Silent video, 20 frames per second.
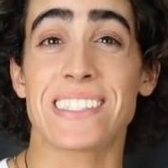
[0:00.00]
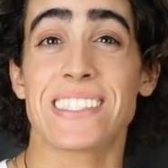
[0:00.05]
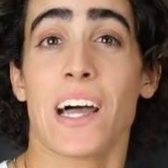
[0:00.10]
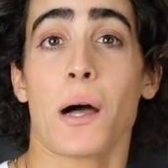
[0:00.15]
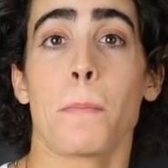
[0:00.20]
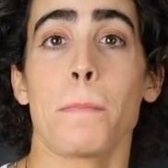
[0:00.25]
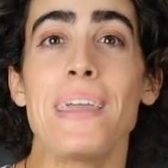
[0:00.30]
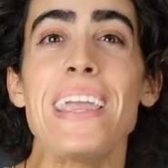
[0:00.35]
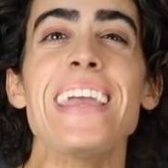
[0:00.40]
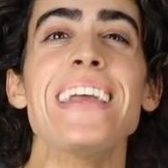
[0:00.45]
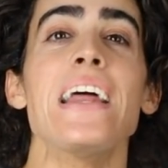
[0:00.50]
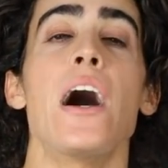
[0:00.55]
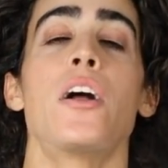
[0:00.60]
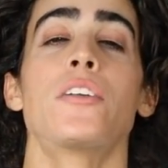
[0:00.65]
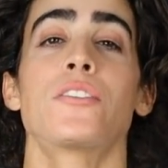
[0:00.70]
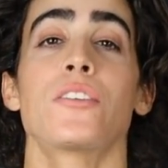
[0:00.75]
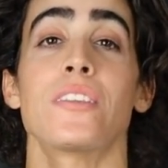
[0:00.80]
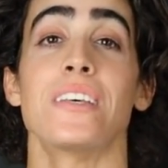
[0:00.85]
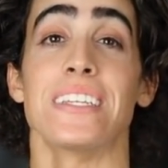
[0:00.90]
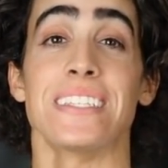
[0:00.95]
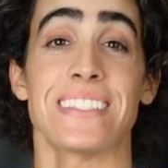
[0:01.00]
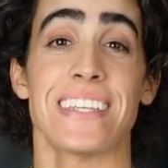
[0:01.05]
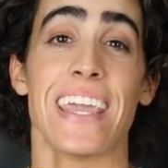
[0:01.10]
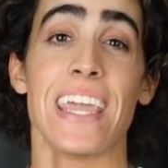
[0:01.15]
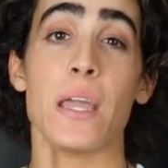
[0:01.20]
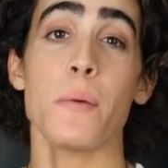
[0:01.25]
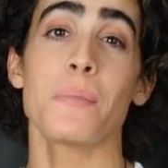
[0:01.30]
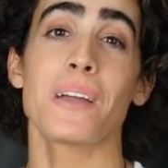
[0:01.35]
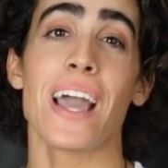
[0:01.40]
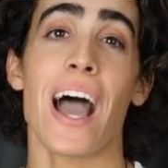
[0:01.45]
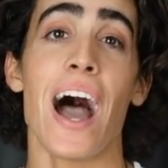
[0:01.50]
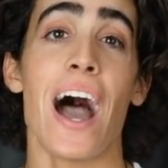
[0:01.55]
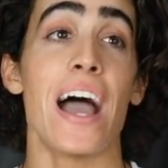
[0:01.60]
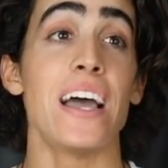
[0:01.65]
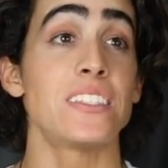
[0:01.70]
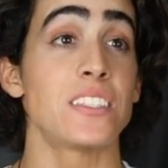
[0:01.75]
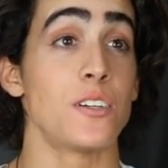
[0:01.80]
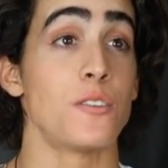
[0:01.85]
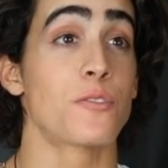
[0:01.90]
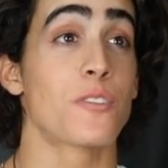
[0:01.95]
sell meat under the same
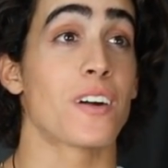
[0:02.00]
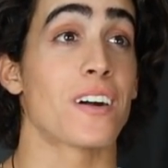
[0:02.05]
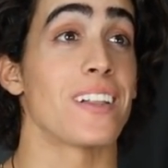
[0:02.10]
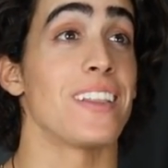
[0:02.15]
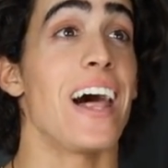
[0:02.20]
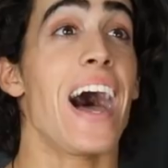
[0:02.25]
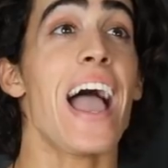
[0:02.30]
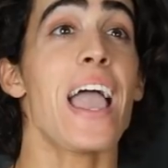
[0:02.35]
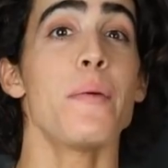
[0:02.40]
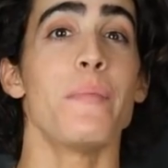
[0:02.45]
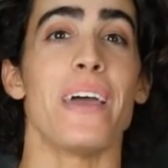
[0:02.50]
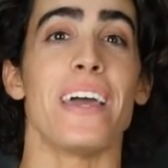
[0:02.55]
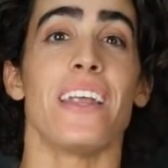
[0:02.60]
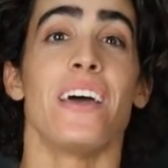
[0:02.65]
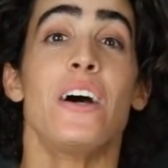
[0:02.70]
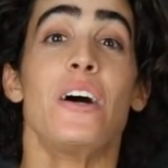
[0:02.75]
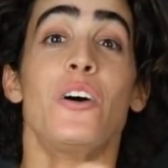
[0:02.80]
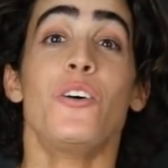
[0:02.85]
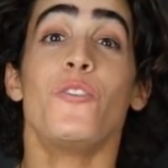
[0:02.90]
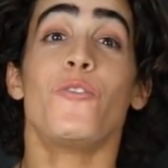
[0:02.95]
guise of climate